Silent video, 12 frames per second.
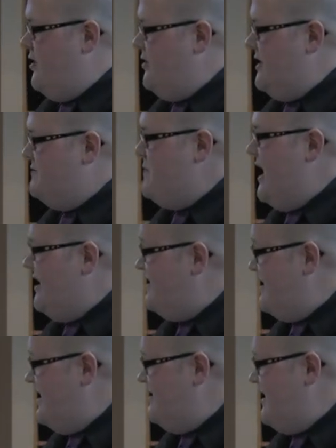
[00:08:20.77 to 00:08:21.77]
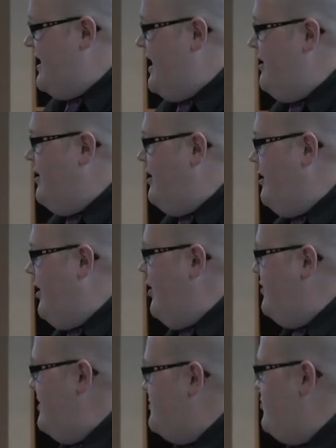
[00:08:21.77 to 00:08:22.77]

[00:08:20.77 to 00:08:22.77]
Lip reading: these magazines that had all these